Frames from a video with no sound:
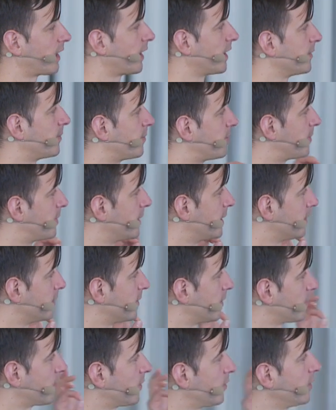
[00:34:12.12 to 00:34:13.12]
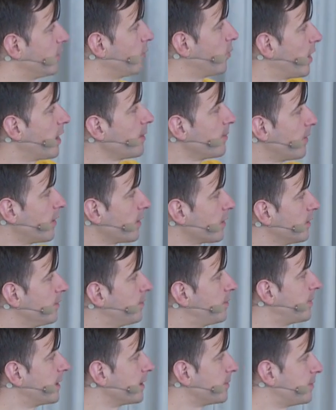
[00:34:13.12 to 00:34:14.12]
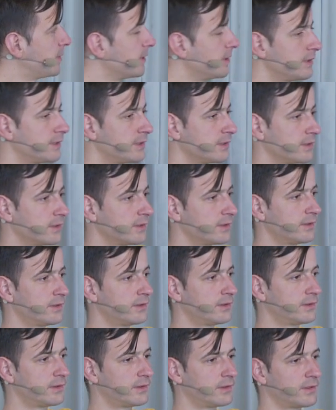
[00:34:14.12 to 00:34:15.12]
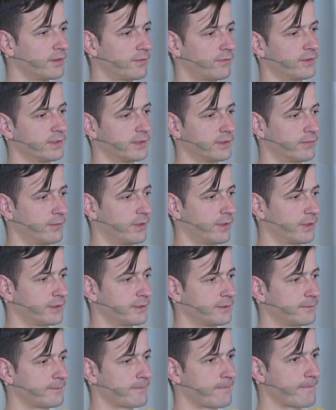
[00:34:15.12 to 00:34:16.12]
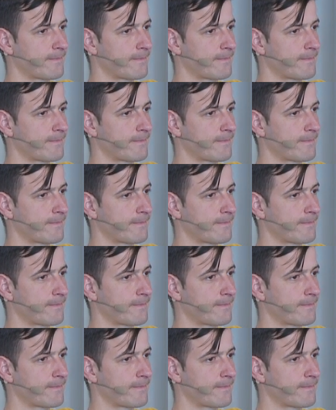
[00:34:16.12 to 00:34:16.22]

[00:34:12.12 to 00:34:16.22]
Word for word: and build not only one model, but build different models.